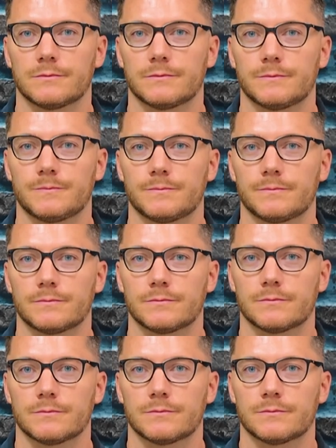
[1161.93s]

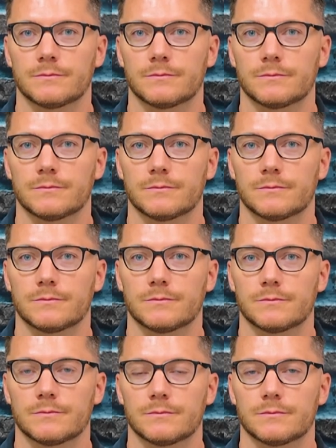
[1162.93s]

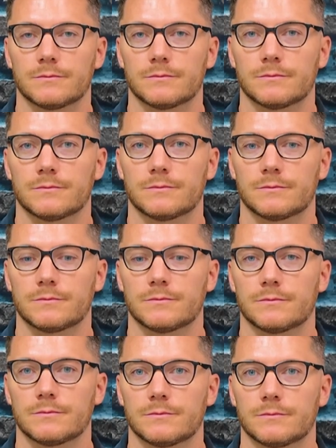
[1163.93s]

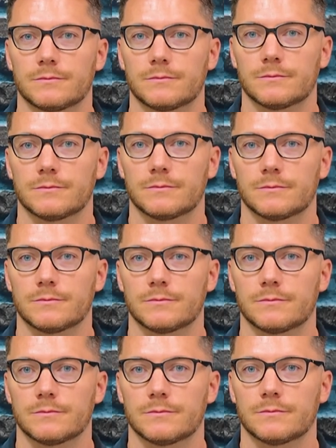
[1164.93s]

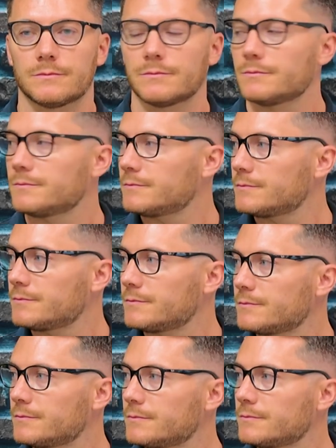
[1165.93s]

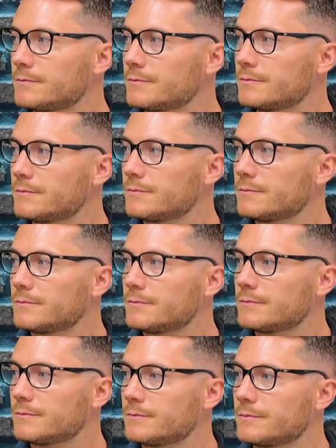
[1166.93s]

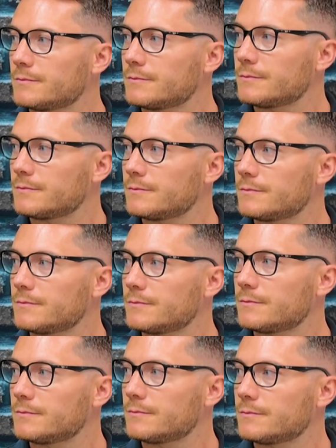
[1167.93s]

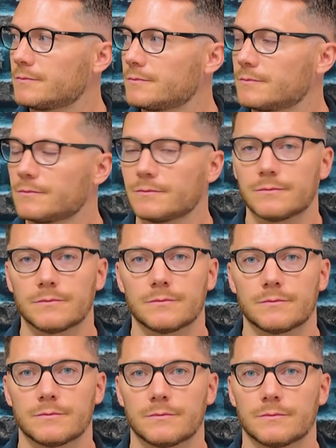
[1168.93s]
(silent)